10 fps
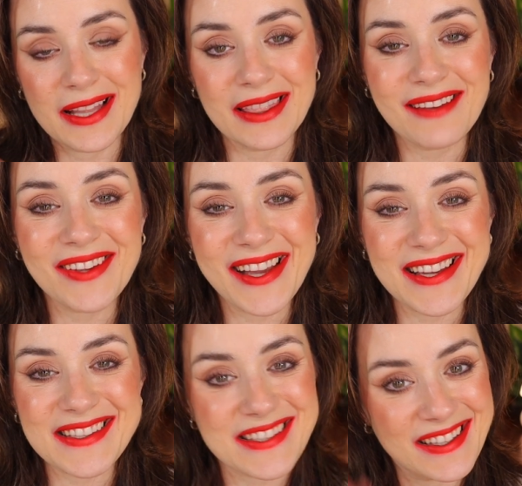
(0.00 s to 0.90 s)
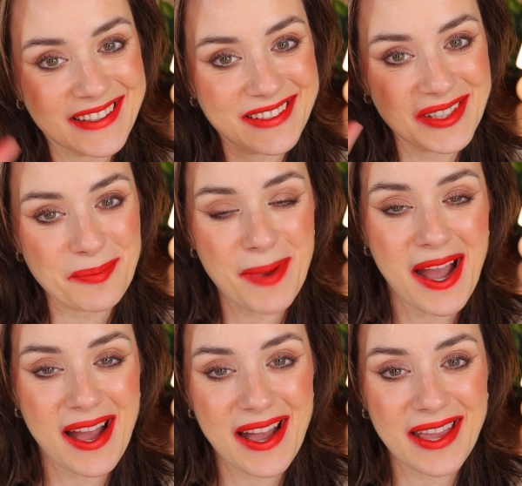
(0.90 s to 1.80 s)
Love you guys.
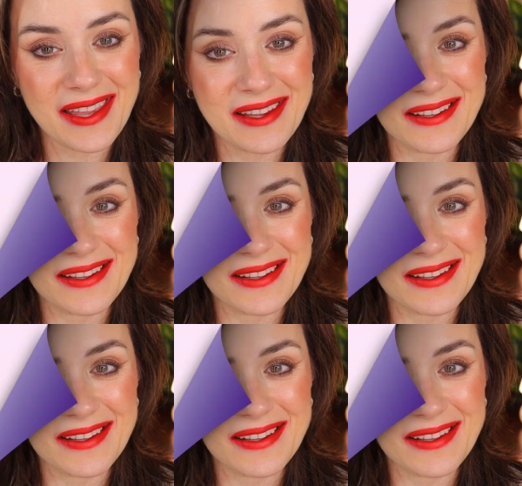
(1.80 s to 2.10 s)
Bye.